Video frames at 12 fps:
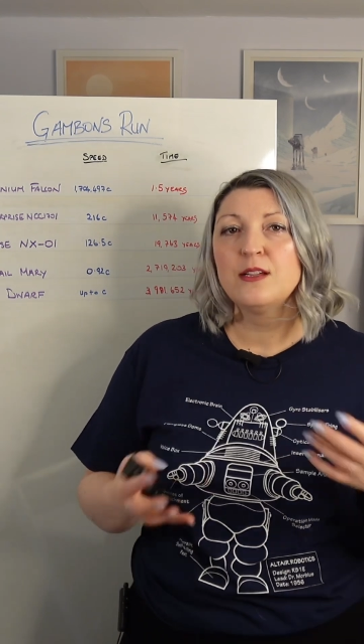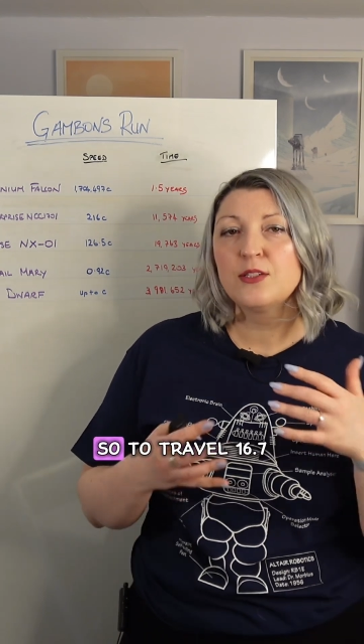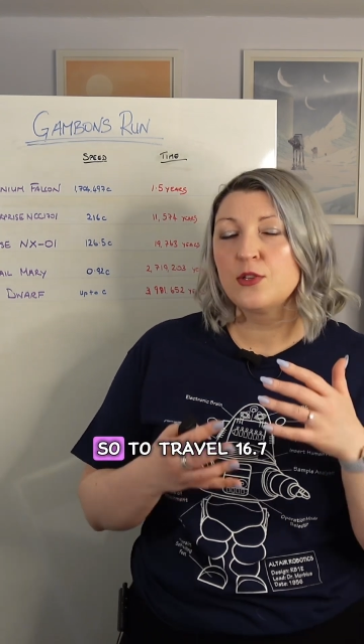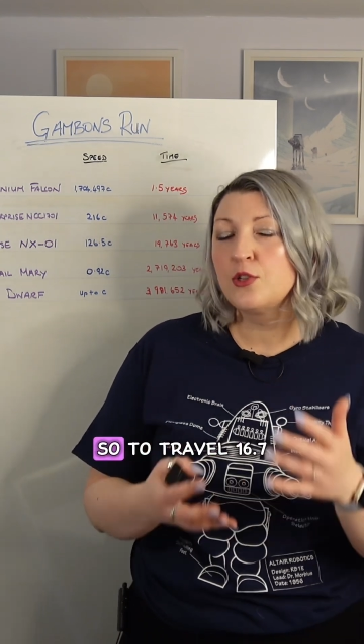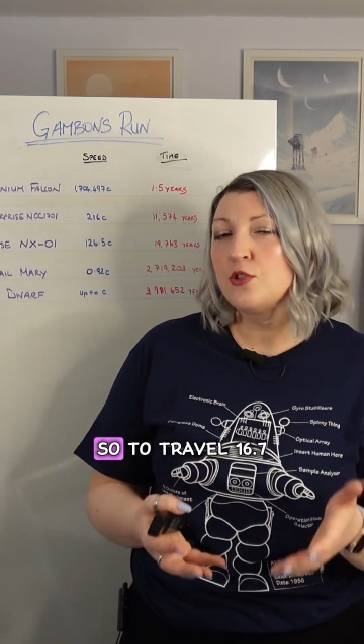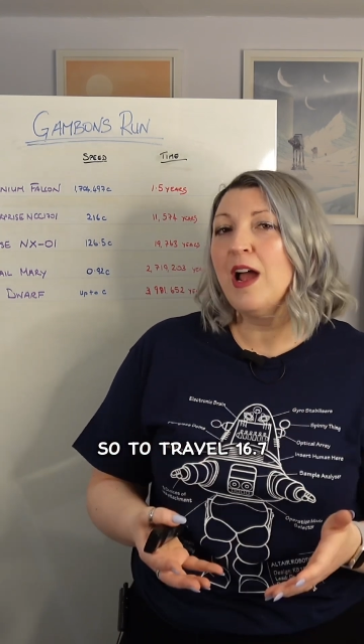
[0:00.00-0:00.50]

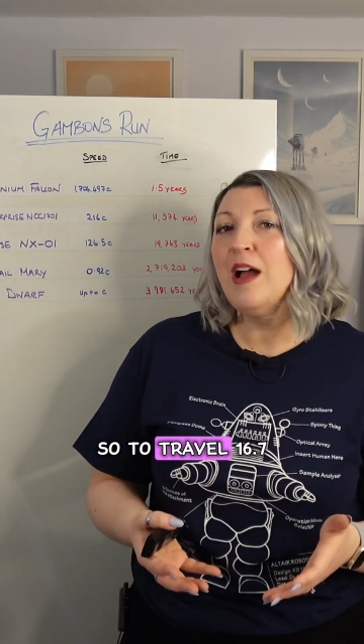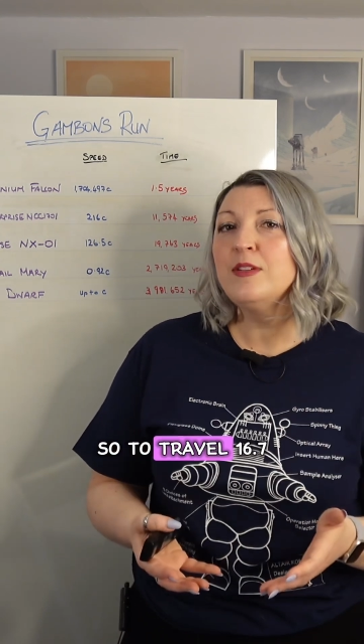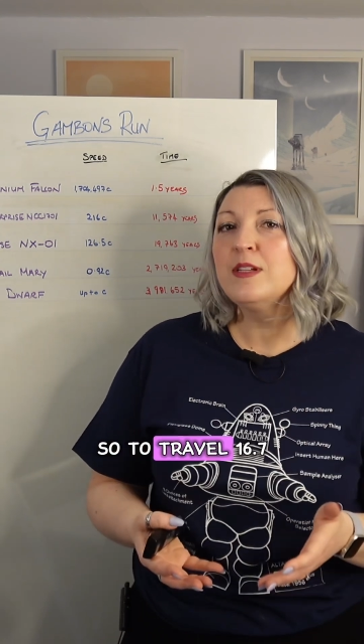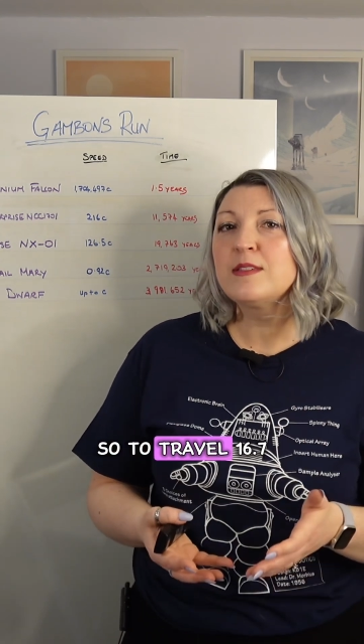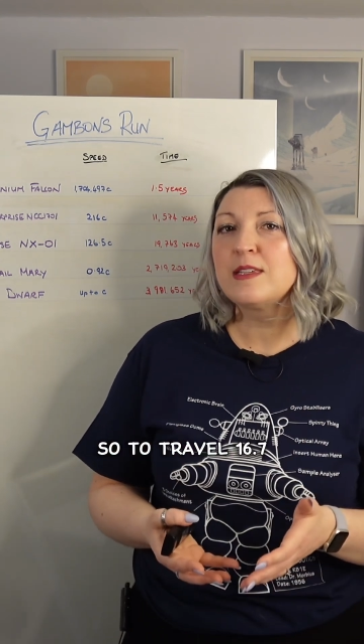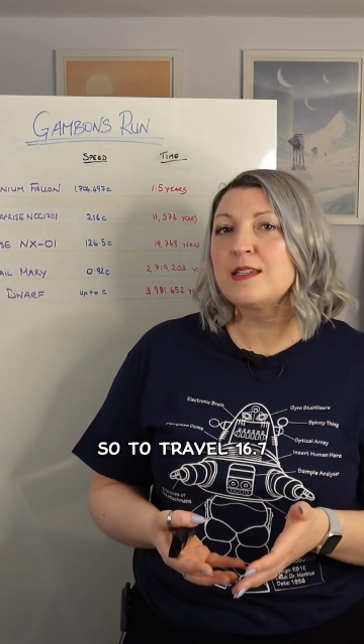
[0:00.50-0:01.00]
So to
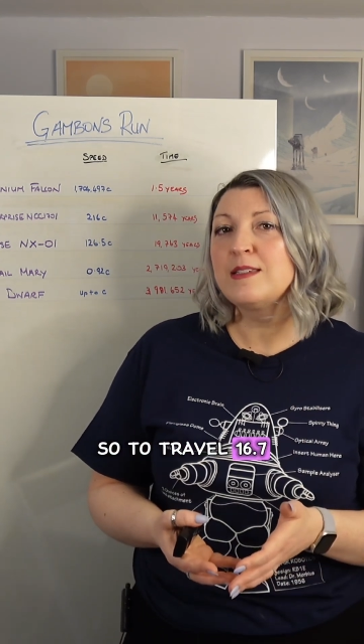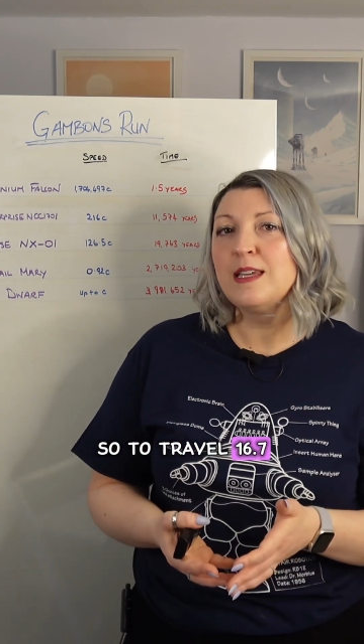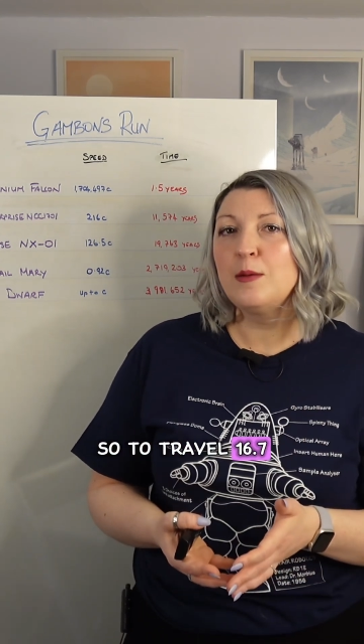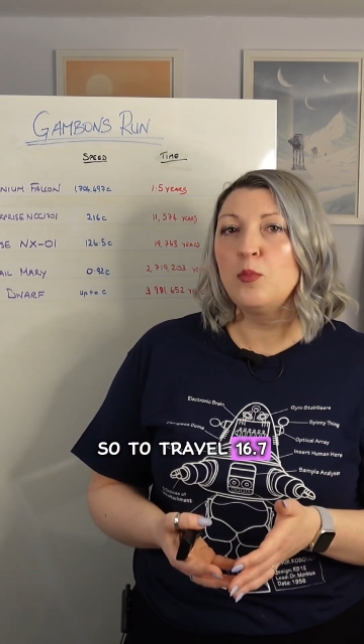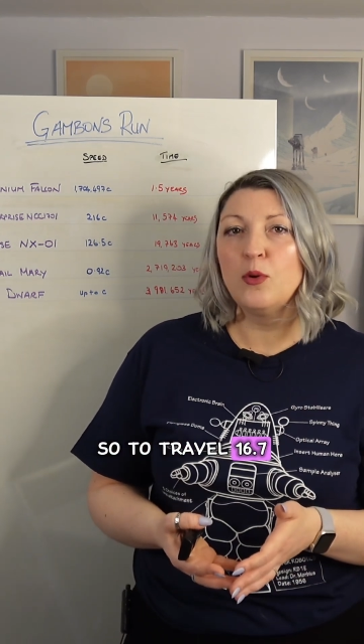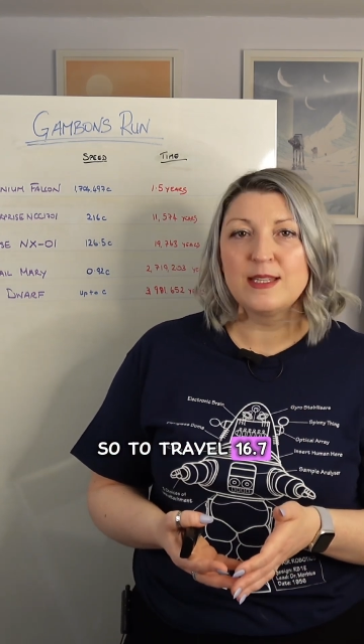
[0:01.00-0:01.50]
travel
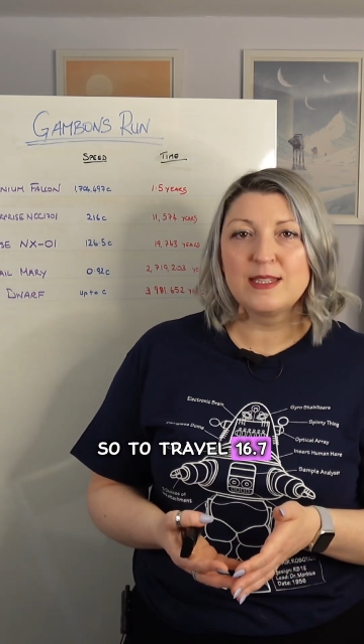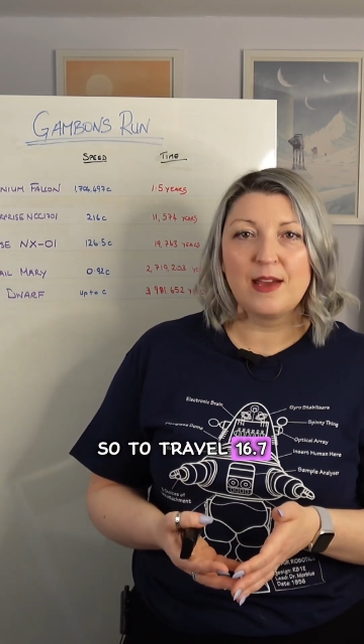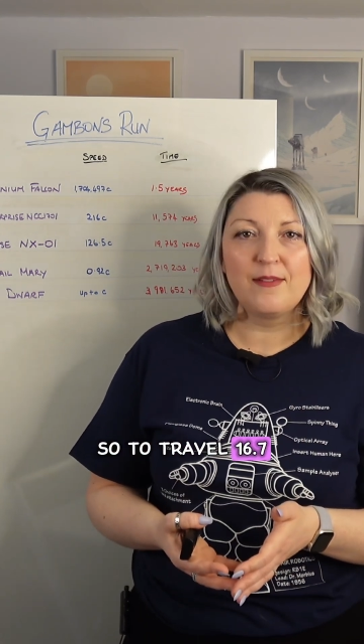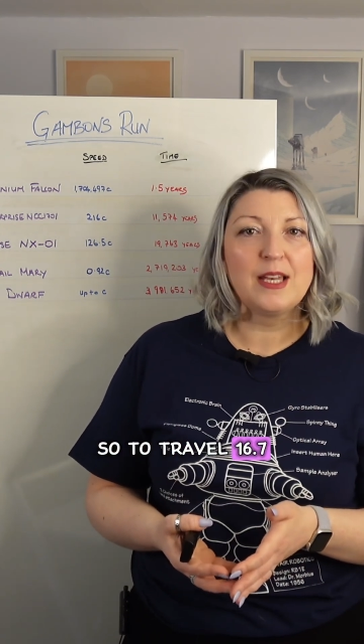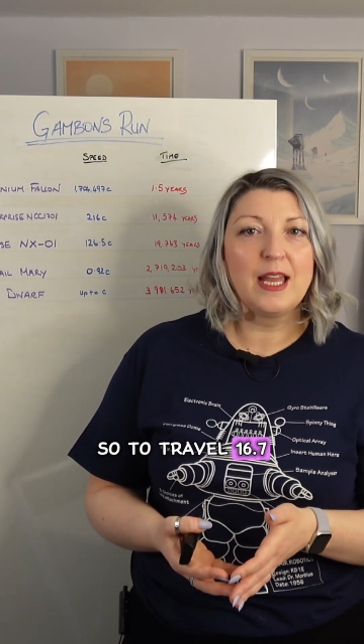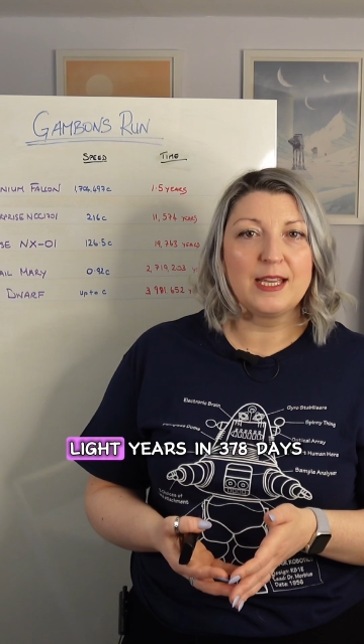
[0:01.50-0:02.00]
16.7